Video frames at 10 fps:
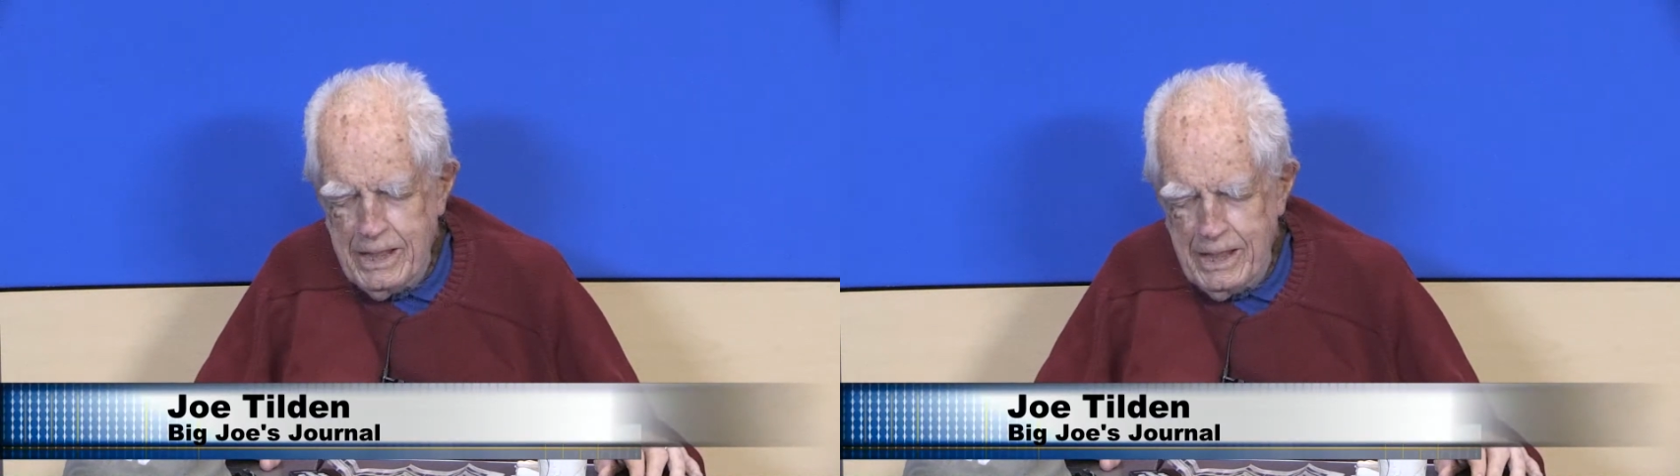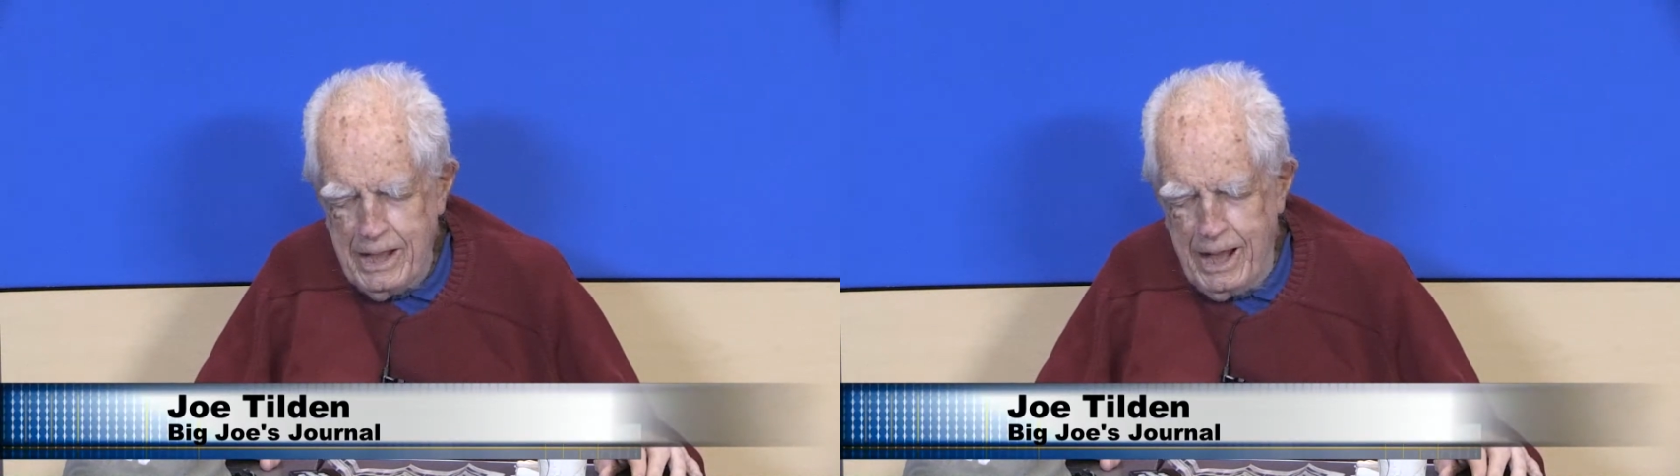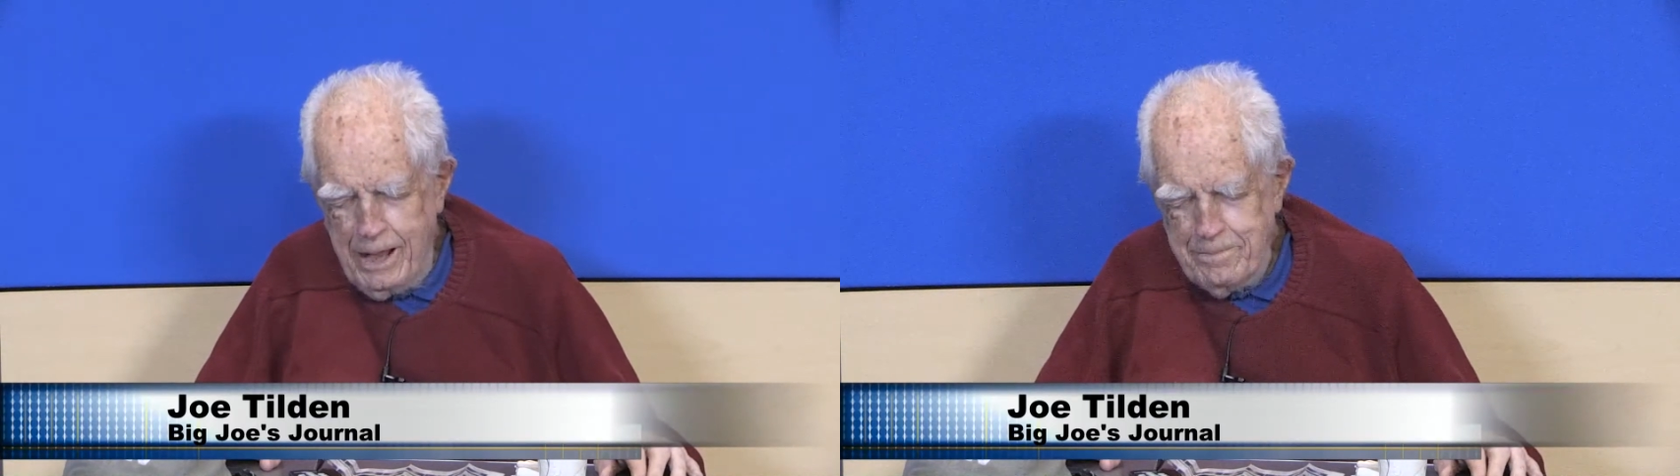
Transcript: uh,